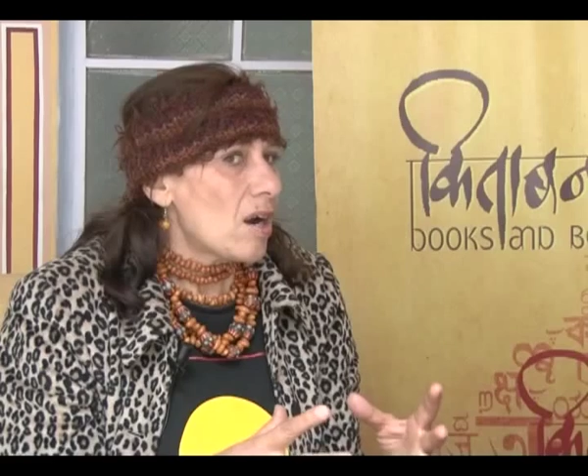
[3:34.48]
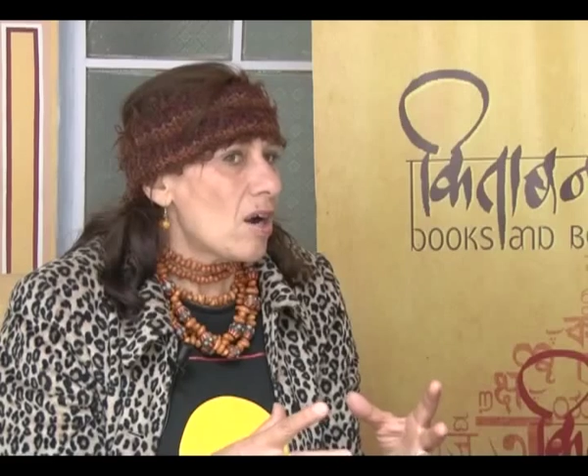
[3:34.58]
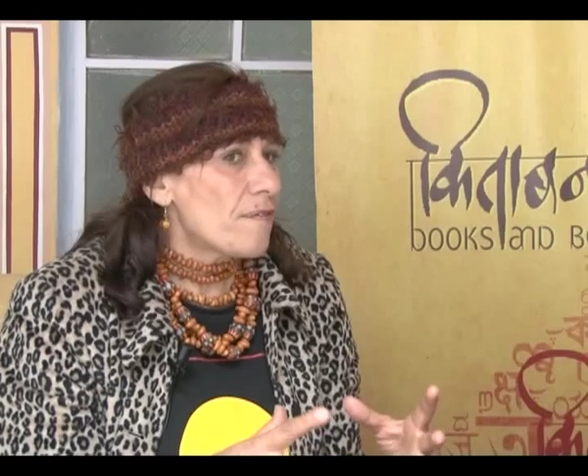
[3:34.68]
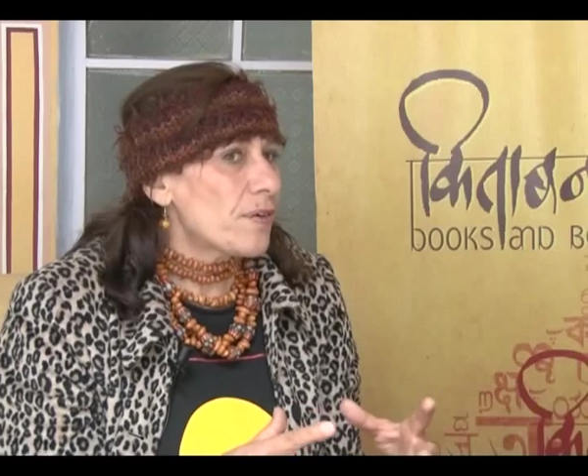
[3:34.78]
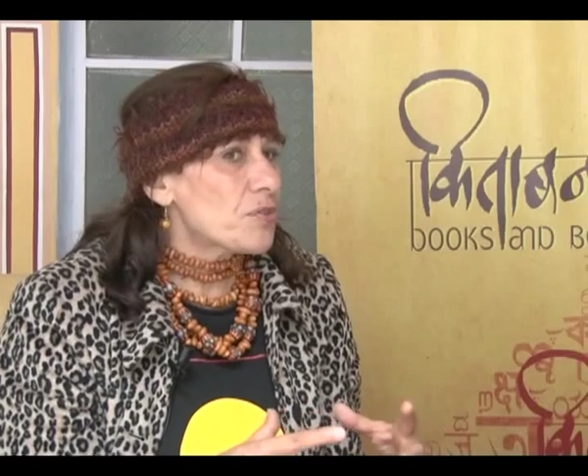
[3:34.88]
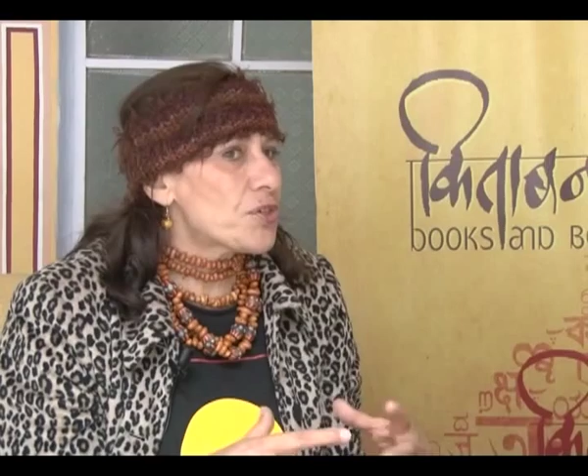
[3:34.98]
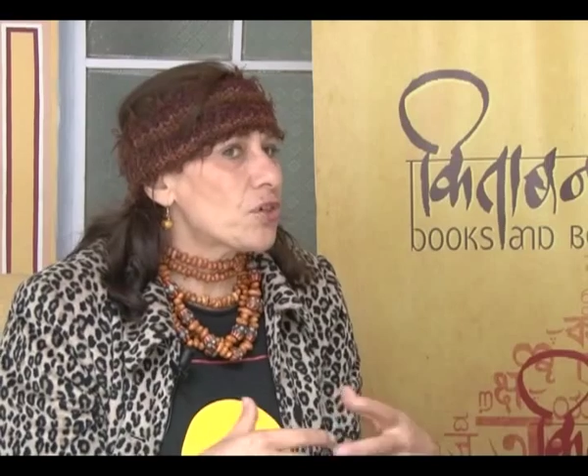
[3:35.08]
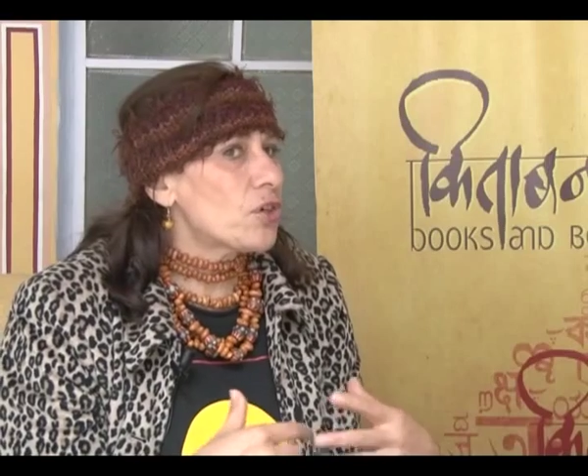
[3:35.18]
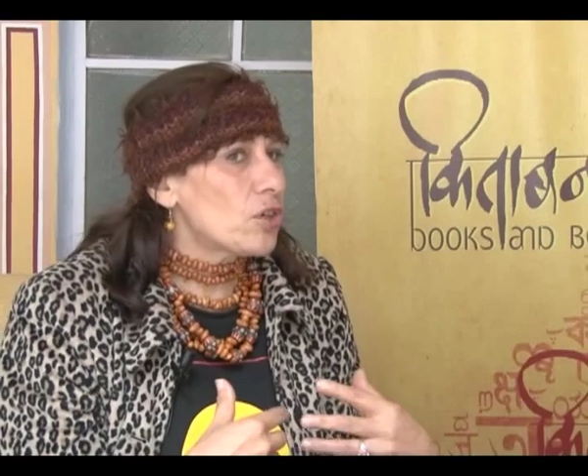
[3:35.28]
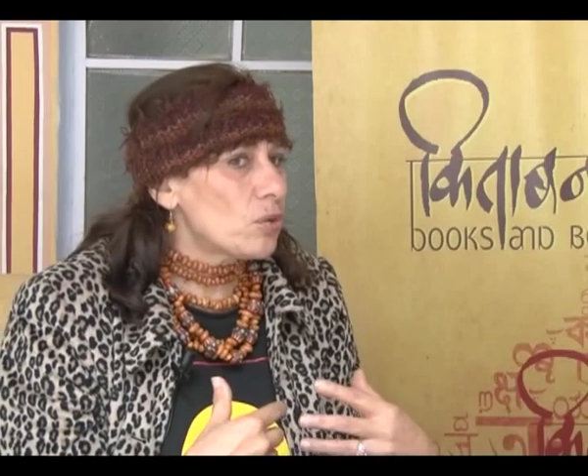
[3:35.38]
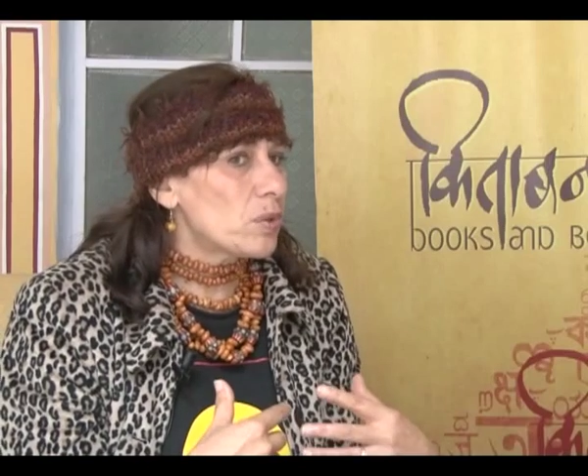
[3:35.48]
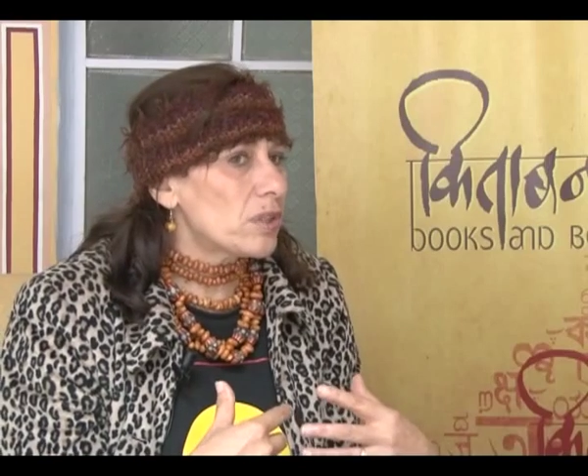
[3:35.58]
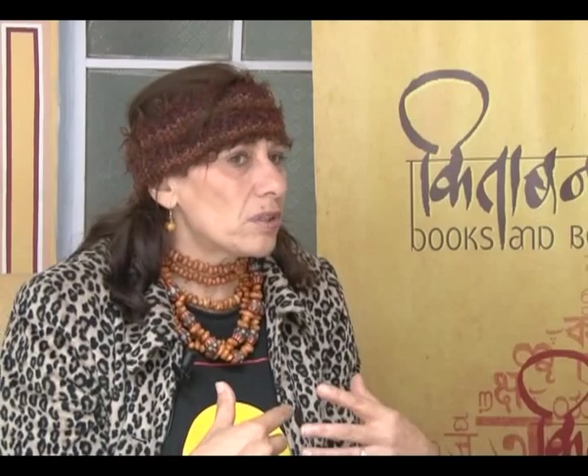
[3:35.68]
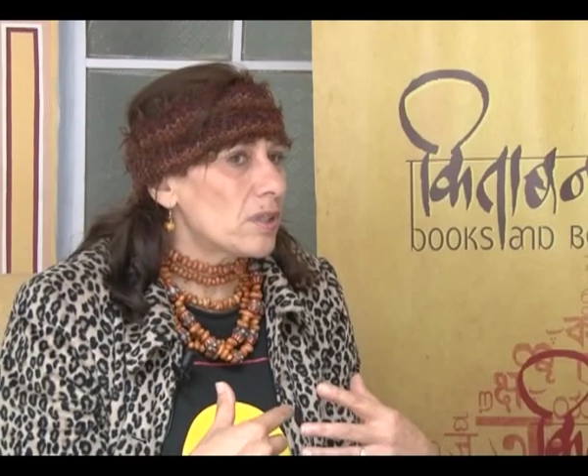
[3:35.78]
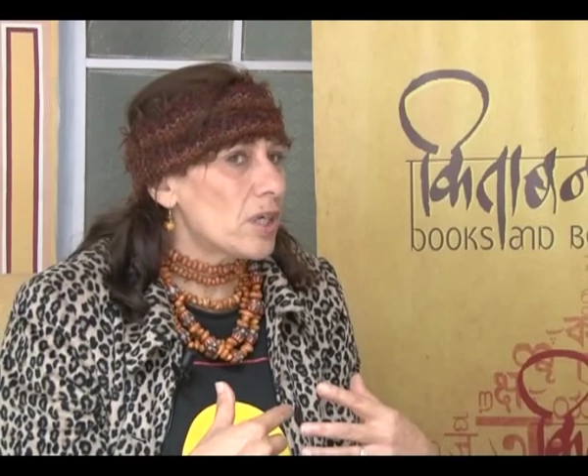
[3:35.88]
I felt
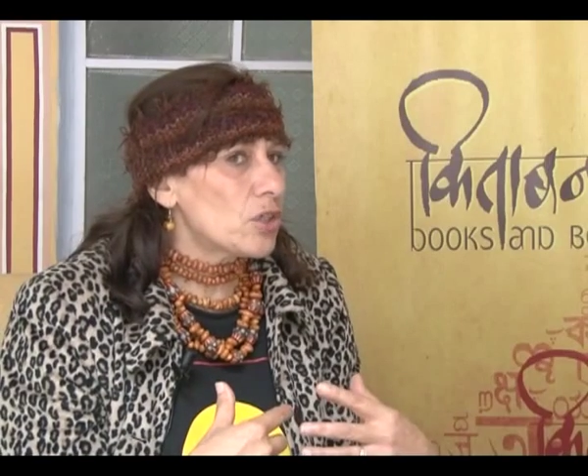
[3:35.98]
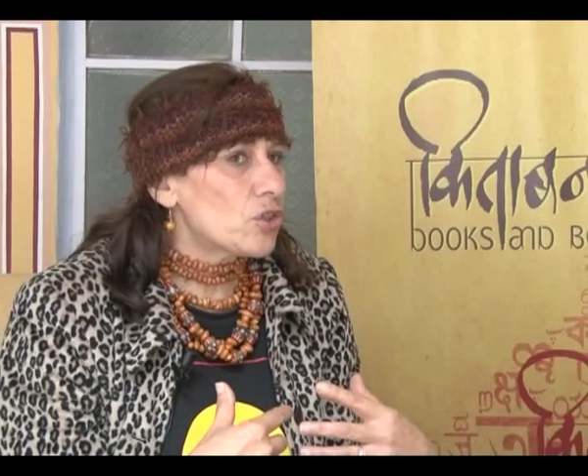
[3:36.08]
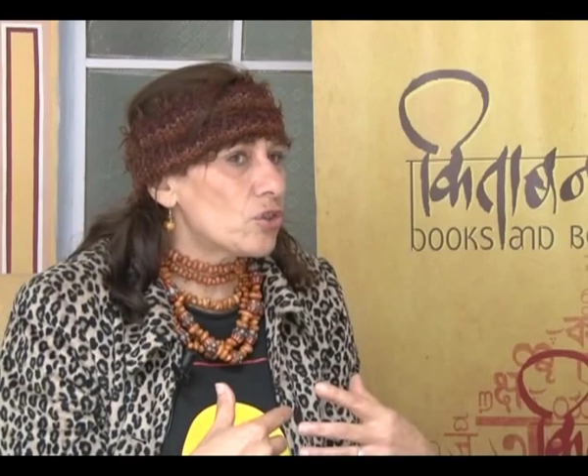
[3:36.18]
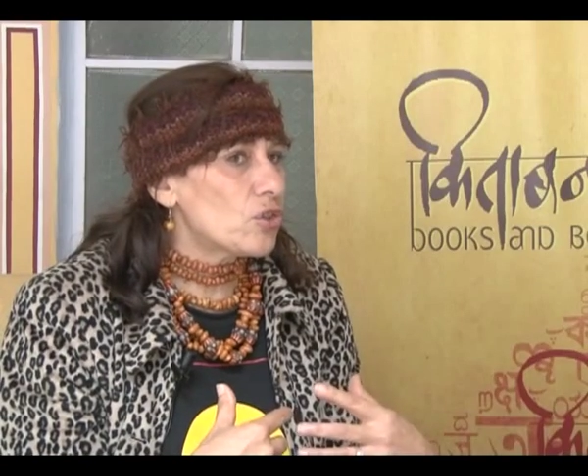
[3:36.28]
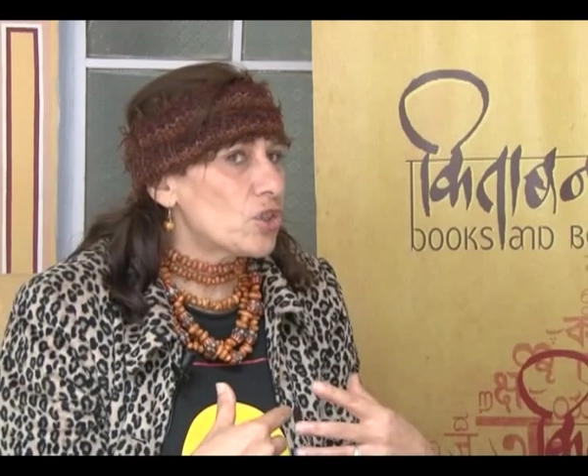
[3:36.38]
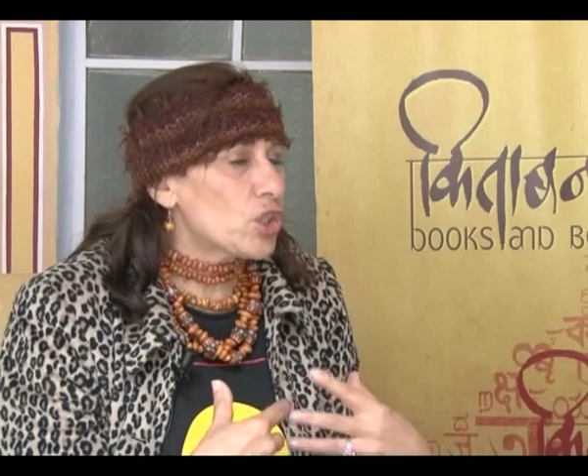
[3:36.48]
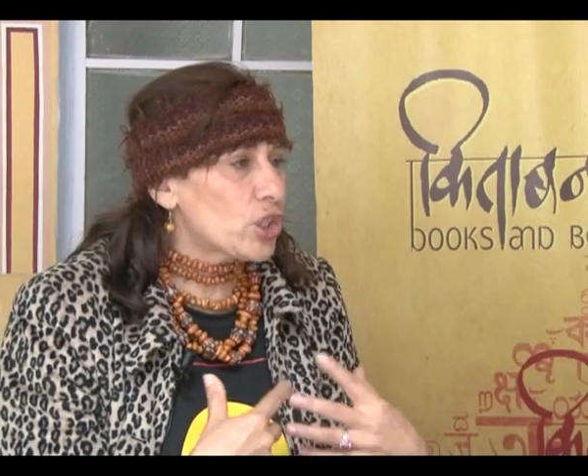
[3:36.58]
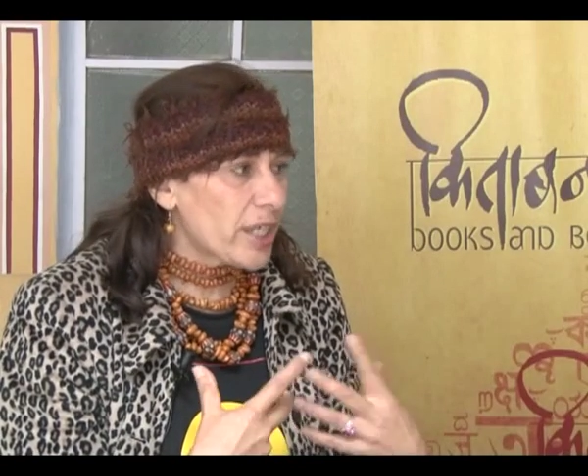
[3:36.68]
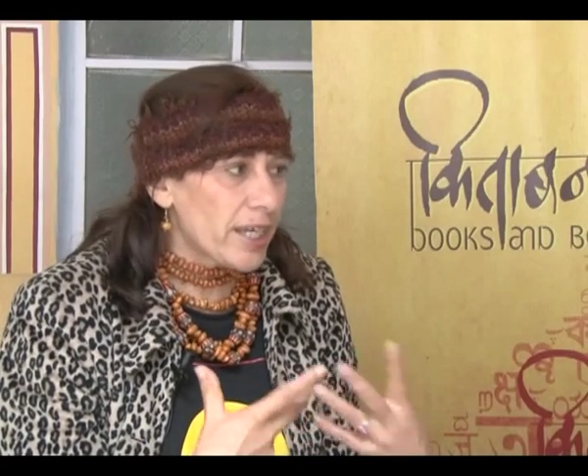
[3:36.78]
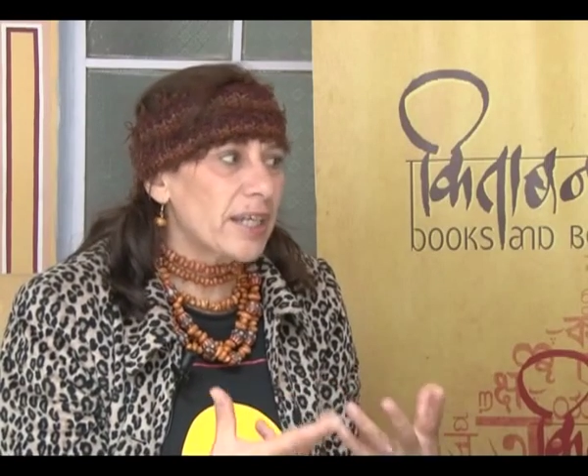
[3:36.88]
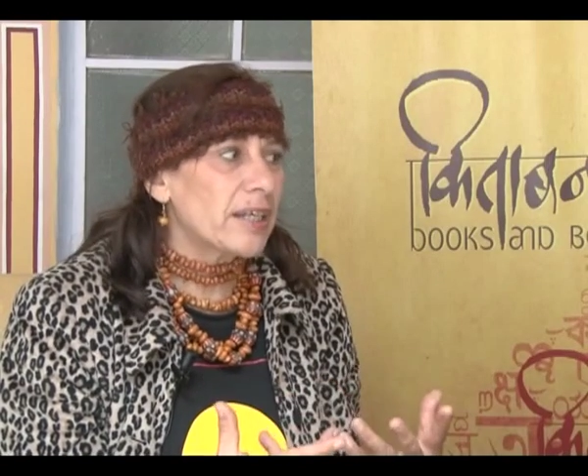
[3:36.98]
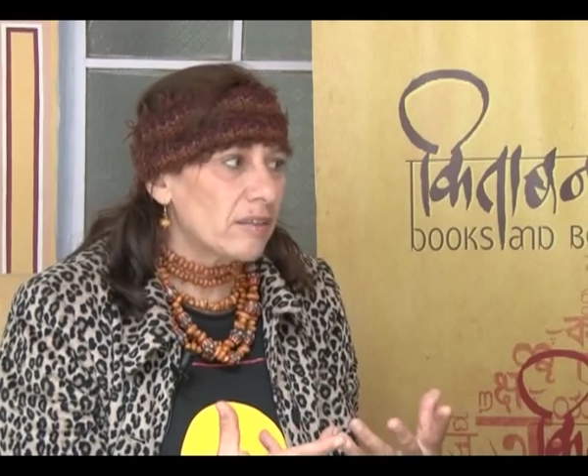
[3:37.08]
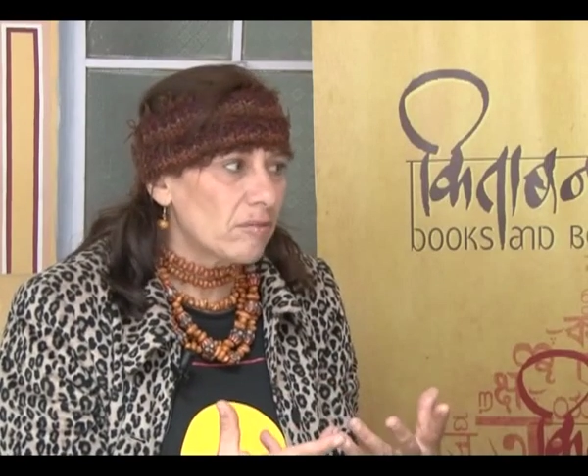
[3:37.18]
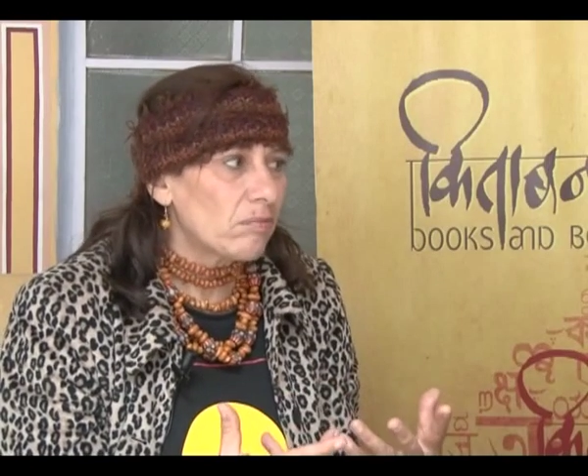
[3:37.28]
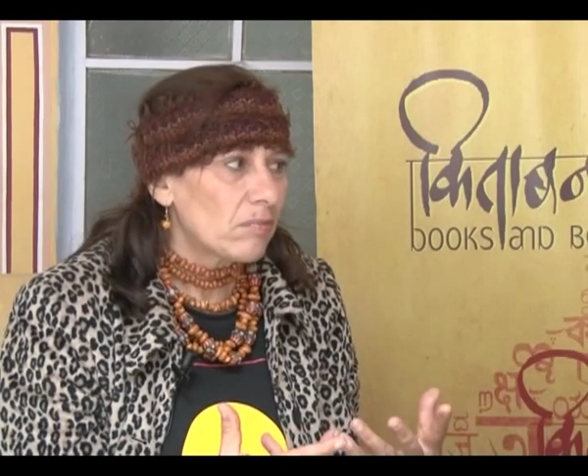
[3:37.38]
secure to share